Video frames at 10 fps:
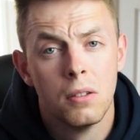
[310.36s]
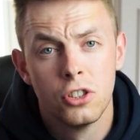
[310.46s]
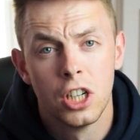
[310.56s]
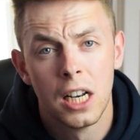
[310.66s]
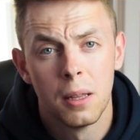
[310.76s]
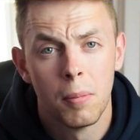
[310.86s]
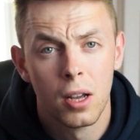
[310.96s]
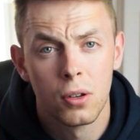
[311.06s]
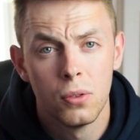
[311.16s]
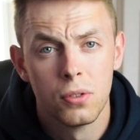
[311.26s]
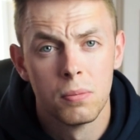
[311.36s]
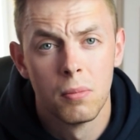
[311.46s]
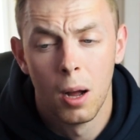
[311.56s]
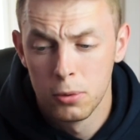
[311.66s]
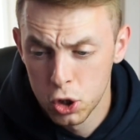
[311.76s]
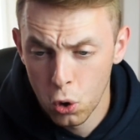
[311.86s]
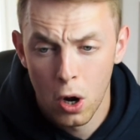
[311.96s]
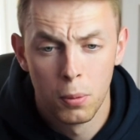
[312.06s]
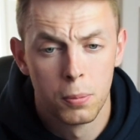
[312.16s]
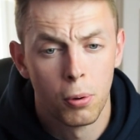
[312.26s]
Jillian Michaels, I'm sure
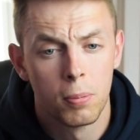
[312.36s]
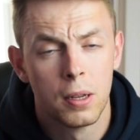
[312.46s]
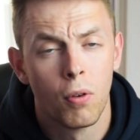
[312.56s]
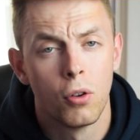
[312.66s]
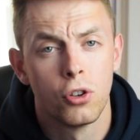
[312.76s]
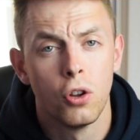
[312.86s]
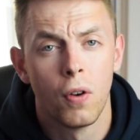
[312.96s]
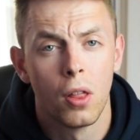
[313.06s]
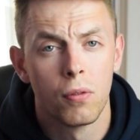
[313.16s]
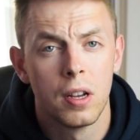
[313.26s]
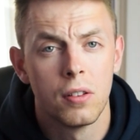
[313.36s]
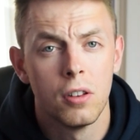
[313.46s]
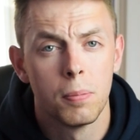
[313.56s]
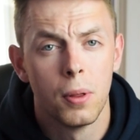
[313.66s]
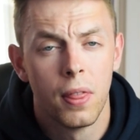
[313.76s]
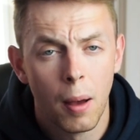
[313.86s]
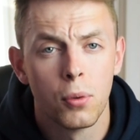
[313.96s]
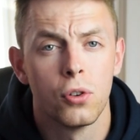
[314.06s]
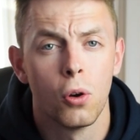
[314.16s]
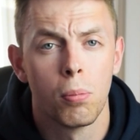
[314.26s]
I would probably roast you for other reasons, but that
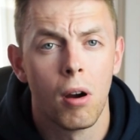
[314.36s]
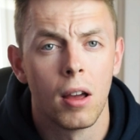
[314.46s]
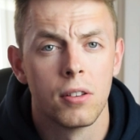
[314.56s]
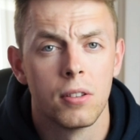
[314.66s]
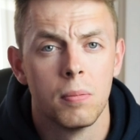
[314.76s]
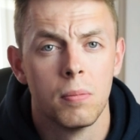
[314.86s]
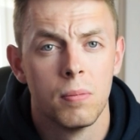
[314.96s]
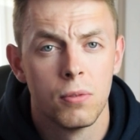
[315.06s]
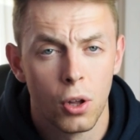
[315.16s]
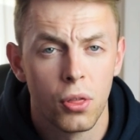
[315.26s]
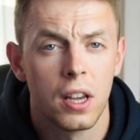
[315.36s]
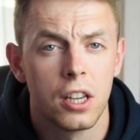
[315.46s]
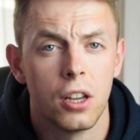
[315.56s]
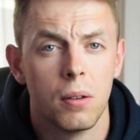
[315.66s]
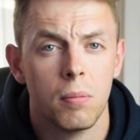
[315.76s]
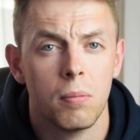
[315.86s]
was not brass, so thank you.